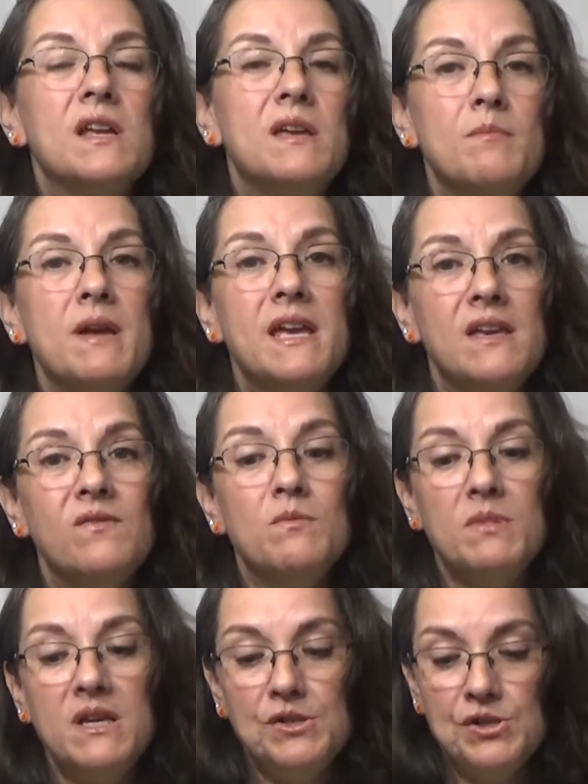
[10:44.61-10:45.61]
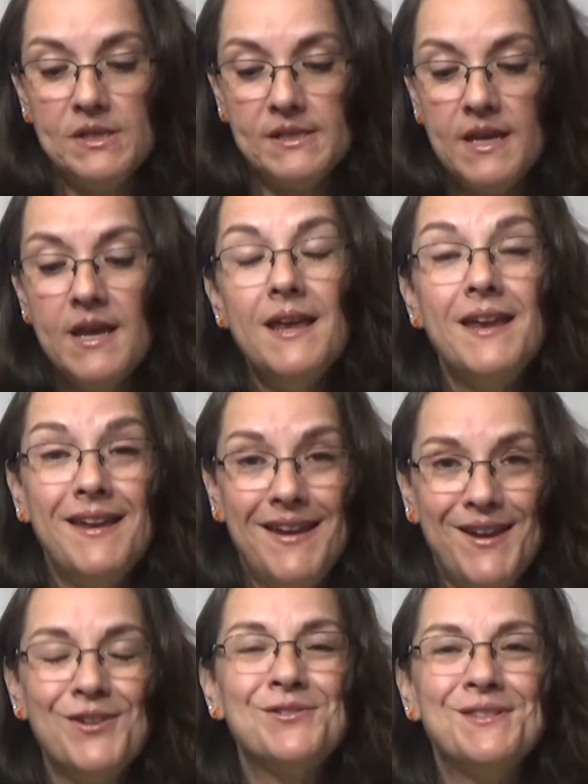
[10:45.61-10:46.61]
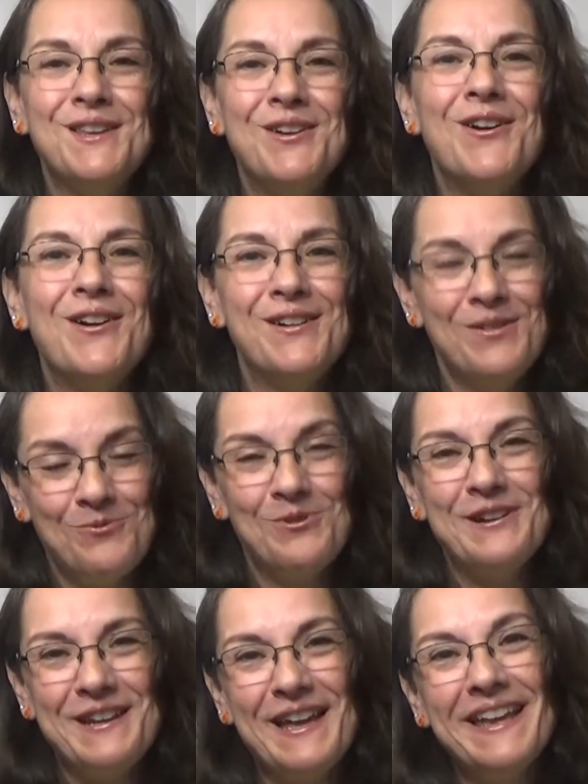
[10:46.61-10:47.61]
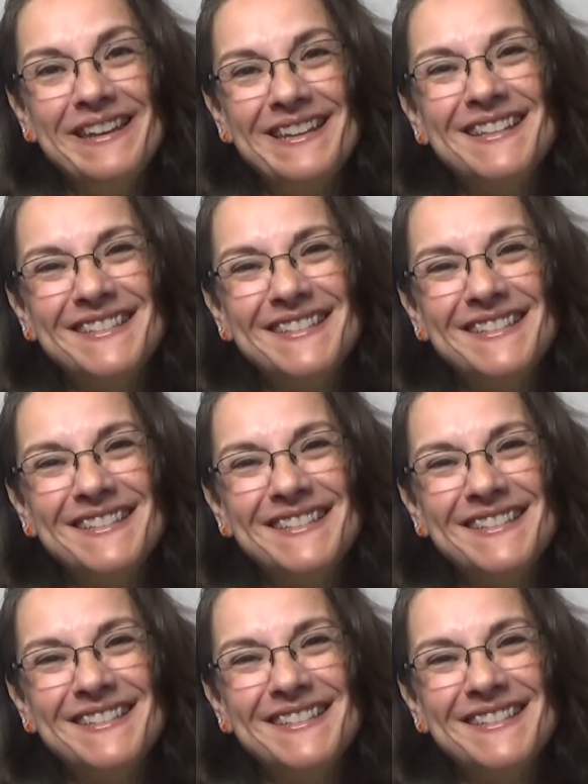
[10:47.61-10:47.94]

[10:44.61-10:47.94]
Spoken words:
It may even be just, here's the yarn, we're done.